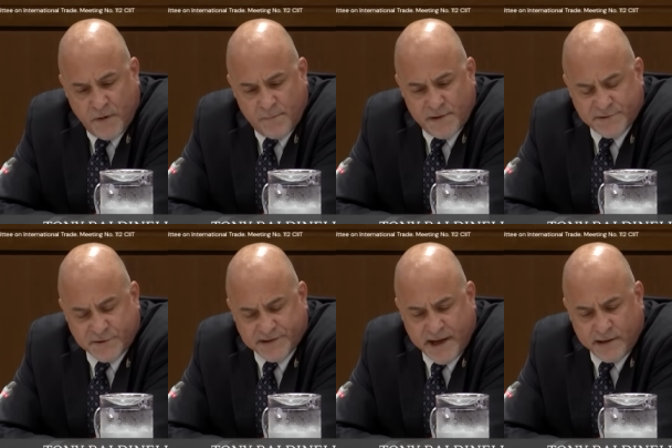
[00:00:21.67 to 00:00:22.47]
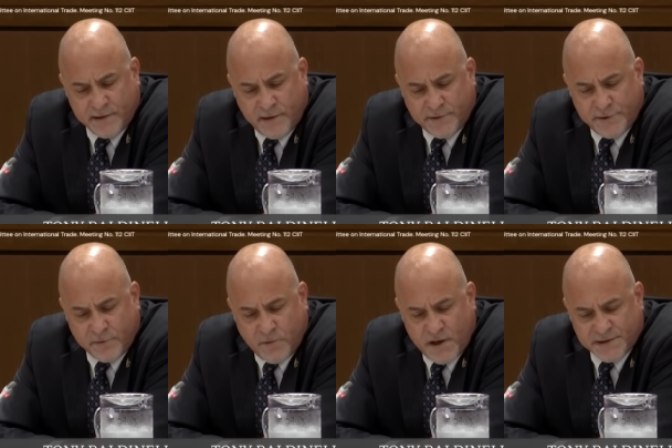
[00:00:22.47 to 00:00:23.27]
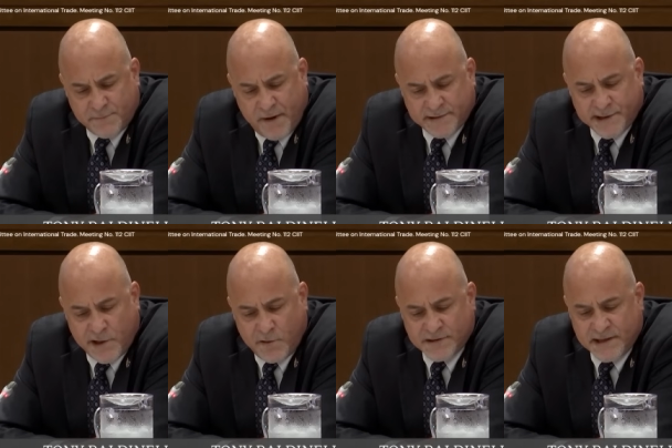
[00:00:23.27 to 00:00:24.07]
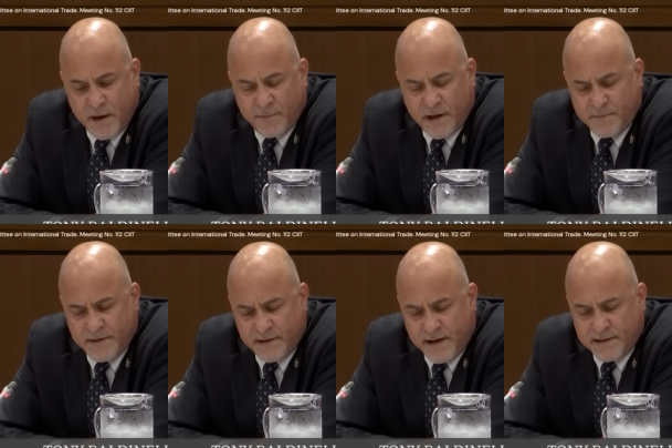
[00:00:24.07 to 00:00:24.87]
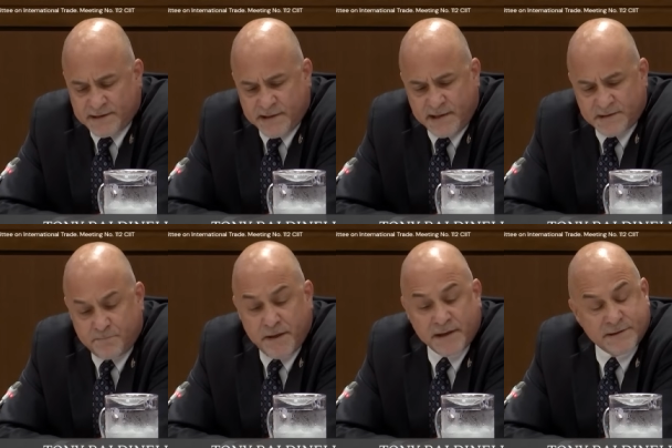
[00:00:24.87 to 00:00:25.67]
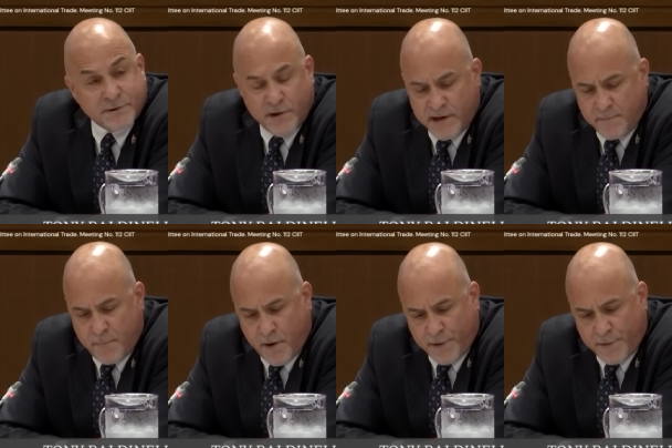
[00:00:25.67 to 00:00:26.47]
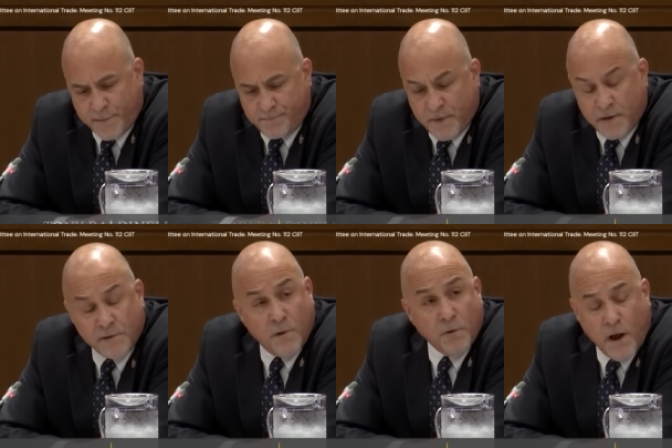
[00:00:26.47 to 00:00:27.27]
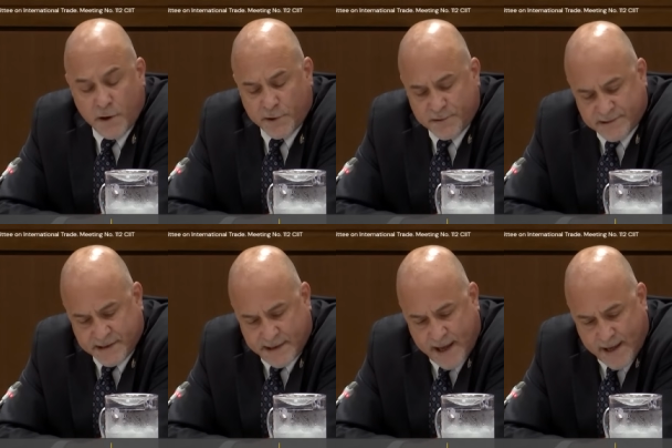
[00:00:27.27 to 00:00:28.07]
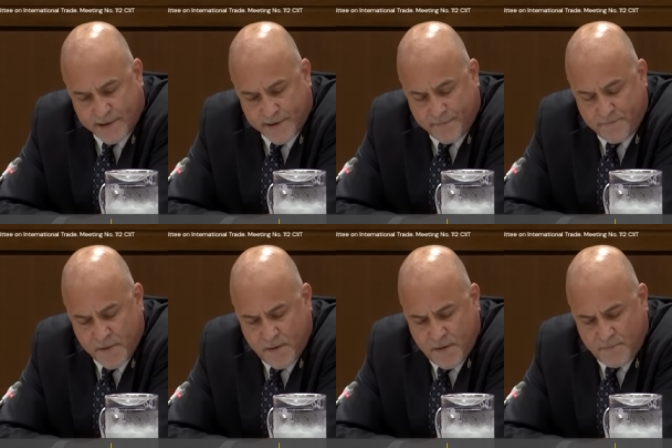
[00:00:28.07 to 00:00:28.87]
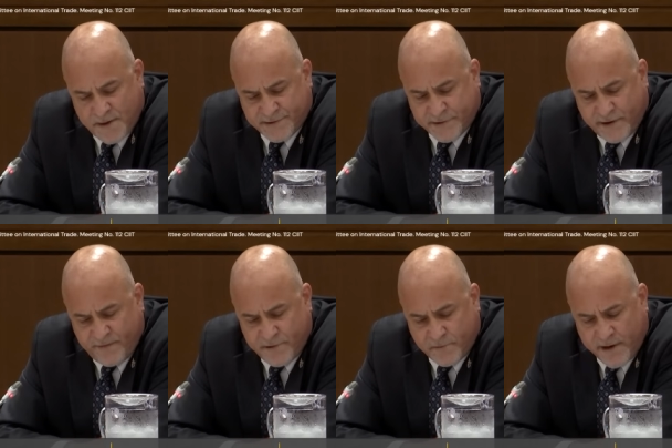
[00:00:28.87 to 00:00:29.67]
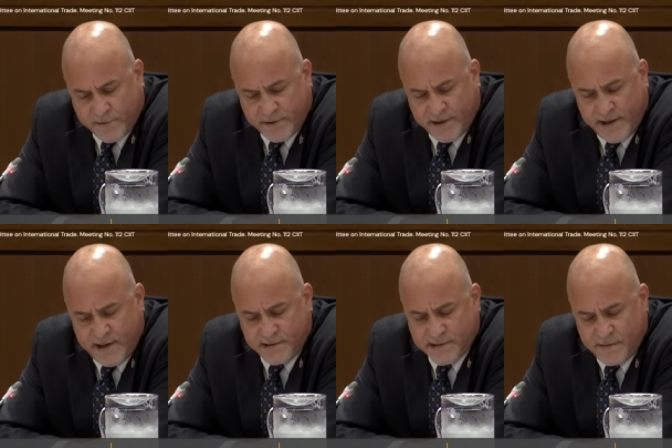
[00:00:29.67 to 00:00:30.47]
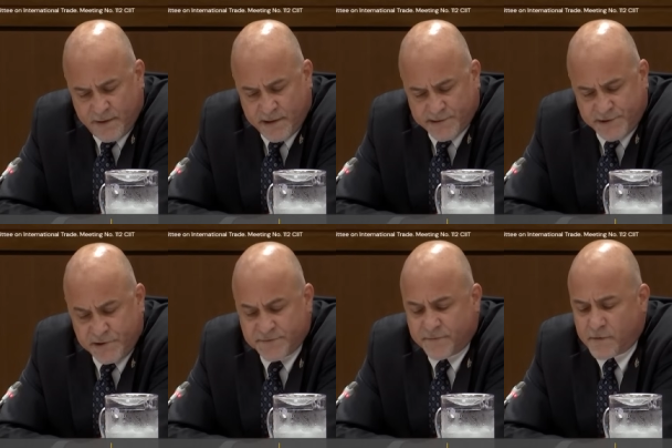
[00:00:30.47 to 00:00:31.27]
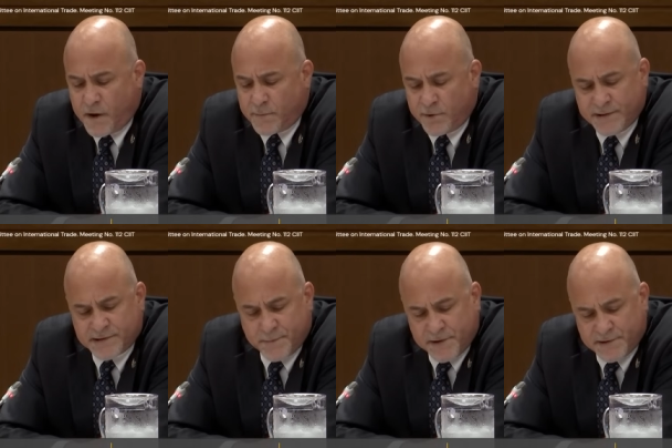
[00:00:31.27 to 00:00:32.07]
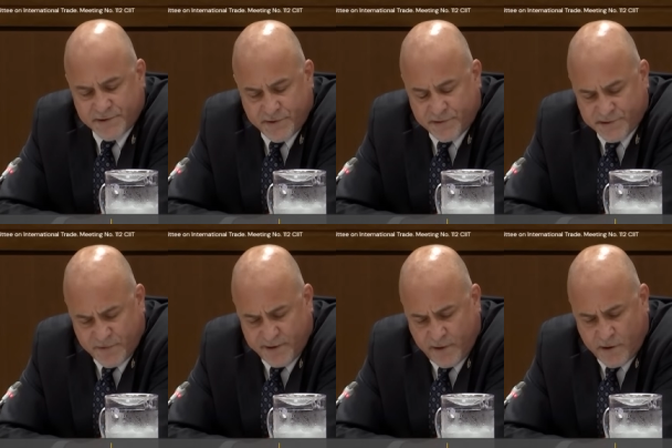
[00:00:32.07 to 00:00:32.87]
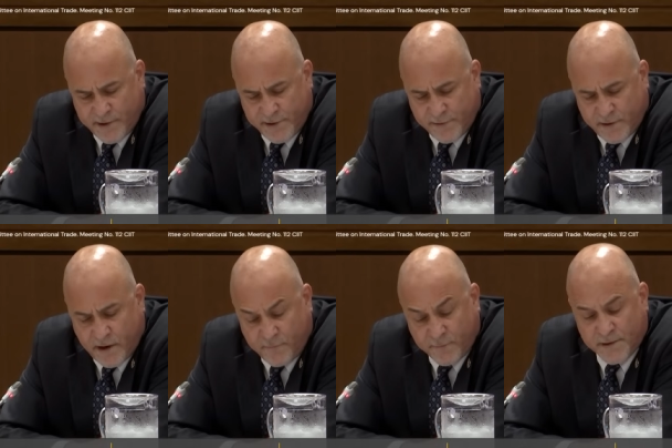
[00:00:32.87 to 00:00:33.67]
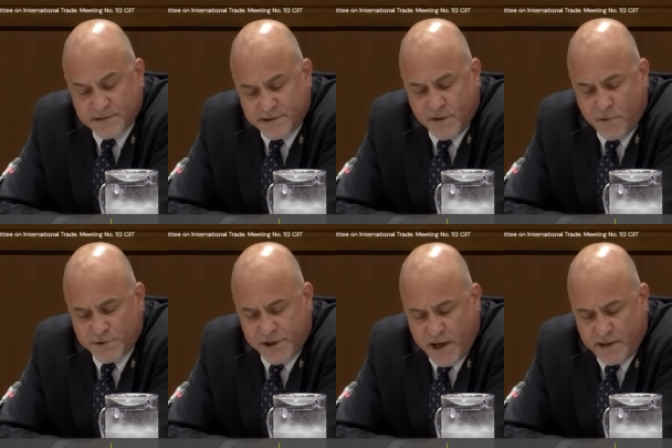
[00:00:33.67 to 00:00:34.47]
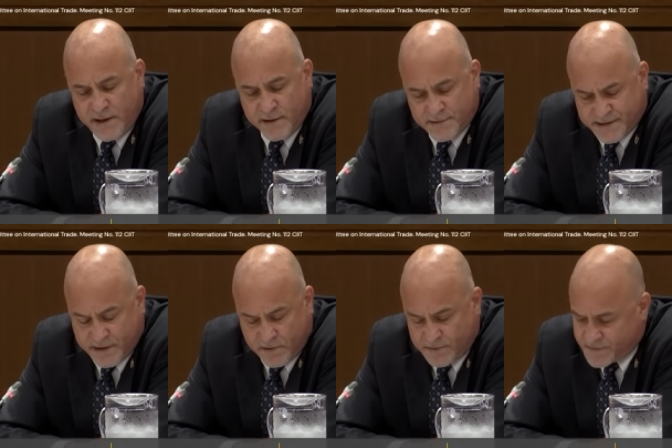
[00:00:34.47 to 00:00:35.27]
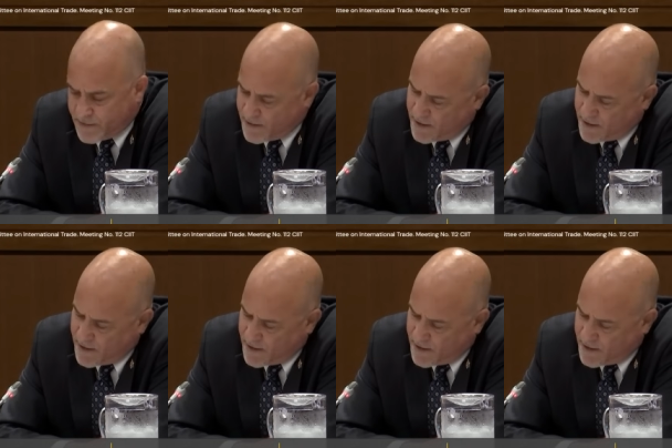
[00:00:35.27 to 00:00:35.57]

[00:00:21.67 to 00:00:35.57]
Minister, sadly, under your watch, Mexico has now become the United States' biggest trading partner. No longer is it Canada. Minister, given your record, Canadians can be excused for harboring some concerns regarding your government's negotiating skills.